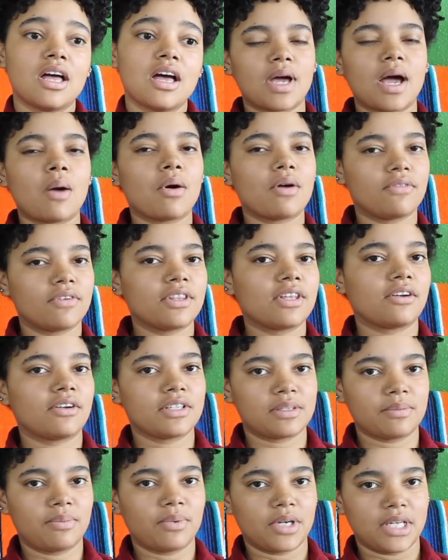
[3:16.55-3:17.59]
However, there
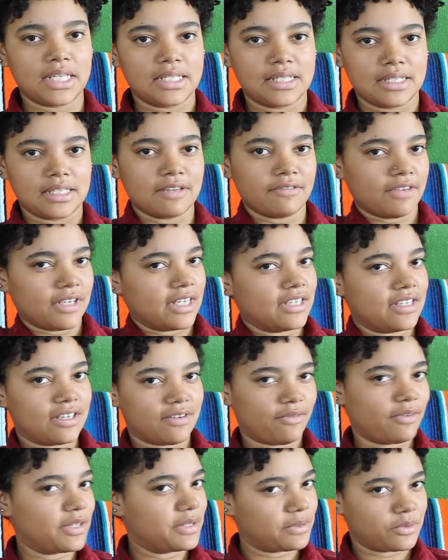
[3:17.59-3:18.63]
is a pretty significant
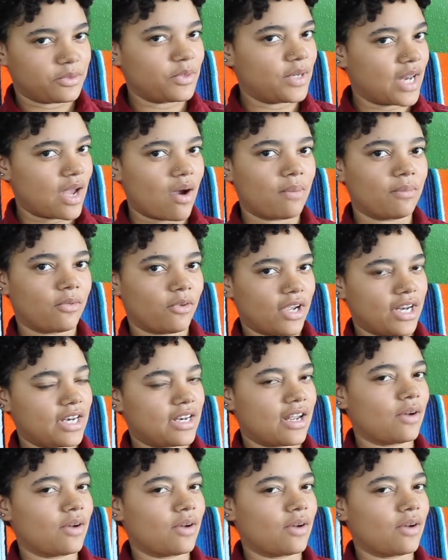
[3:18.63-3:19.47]
difference between how I'm graded